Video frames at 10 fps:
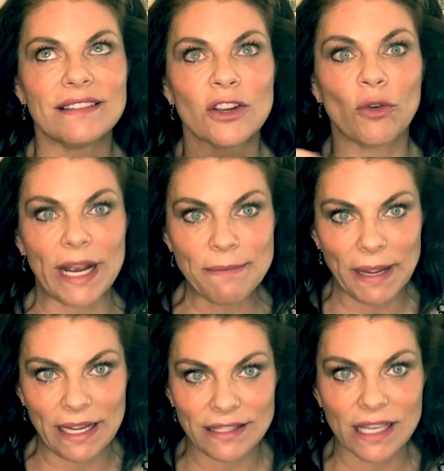green
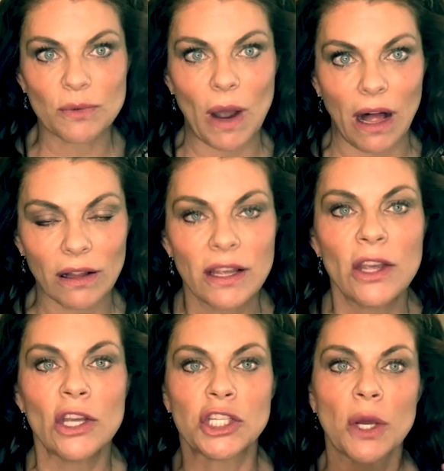beans as well,
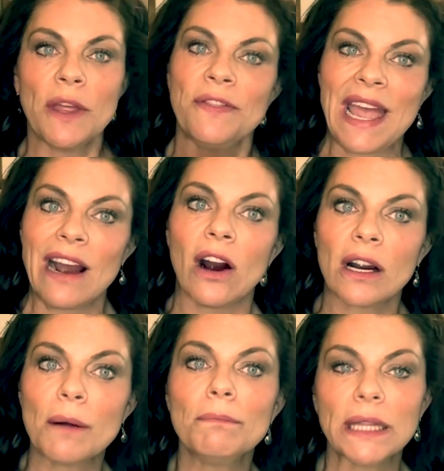so that they are
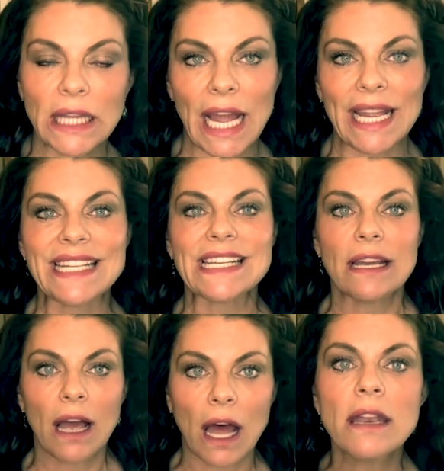compliant
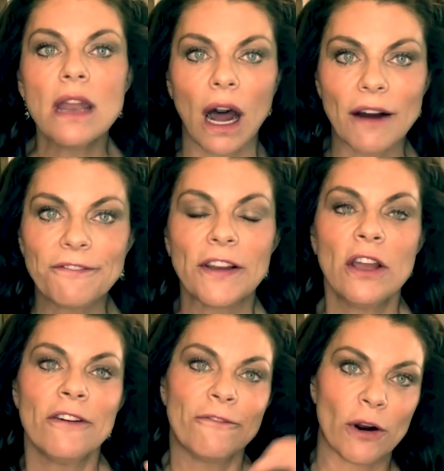enough
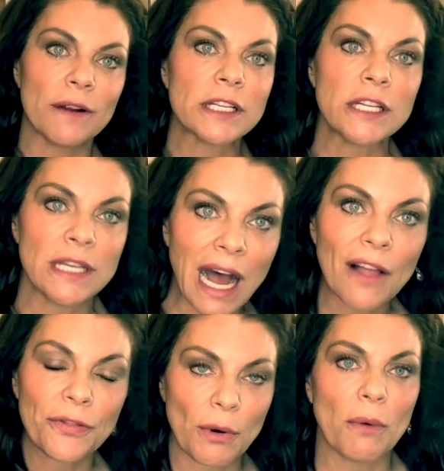for it to
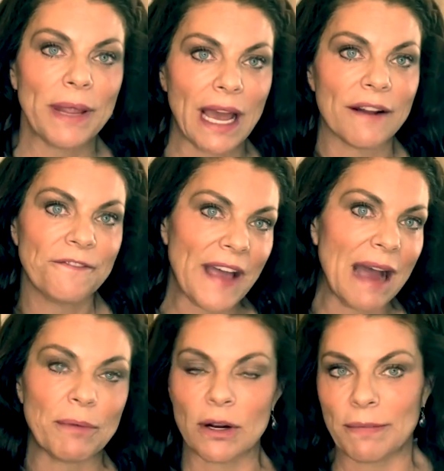not throw me out of fat burn,